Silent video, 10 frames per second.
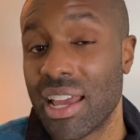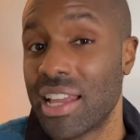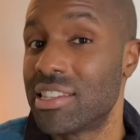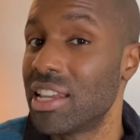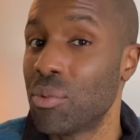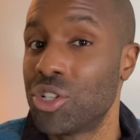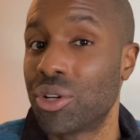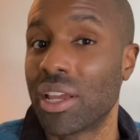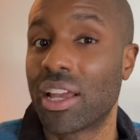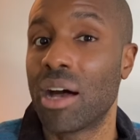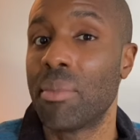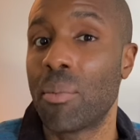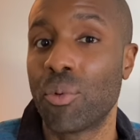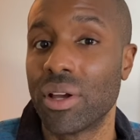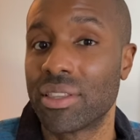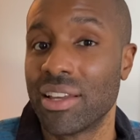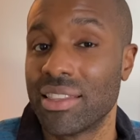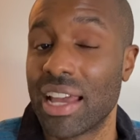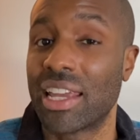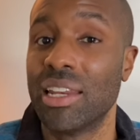and see what you can come up with
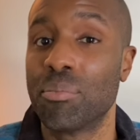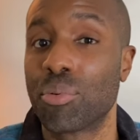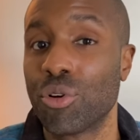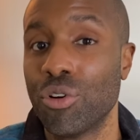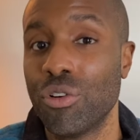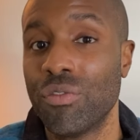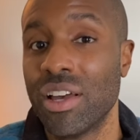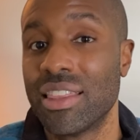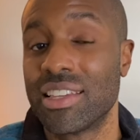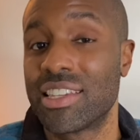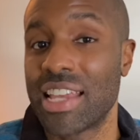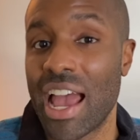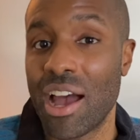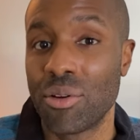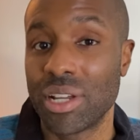that can improve the sound